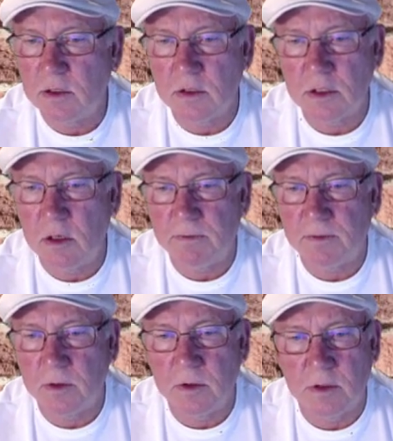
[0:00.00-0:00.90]
There's no
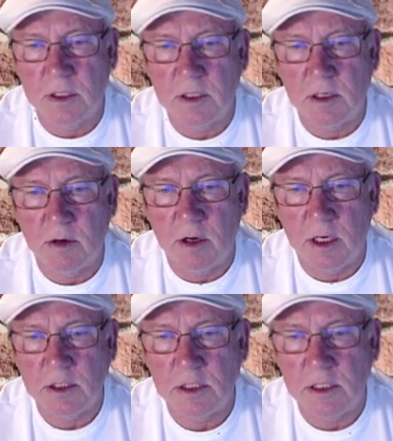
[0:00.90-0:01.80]
further
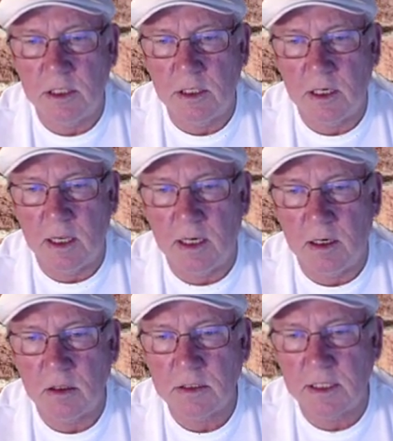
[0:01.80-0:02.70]
deterioration, and
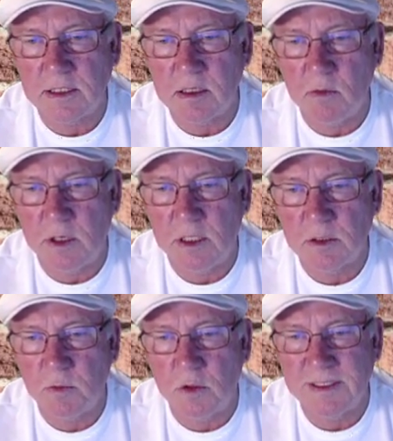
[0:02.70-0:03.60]
it looks like someone has
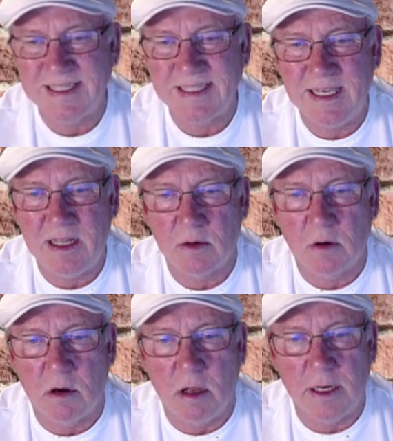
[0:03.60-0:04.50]
put
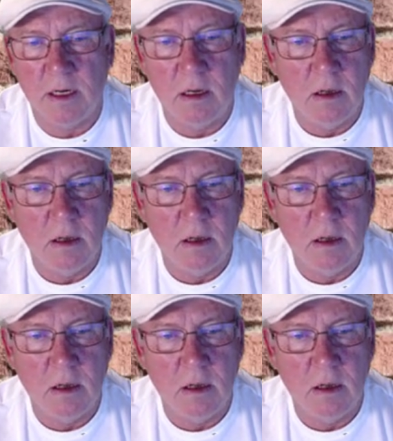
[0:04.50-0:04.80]
sealer on it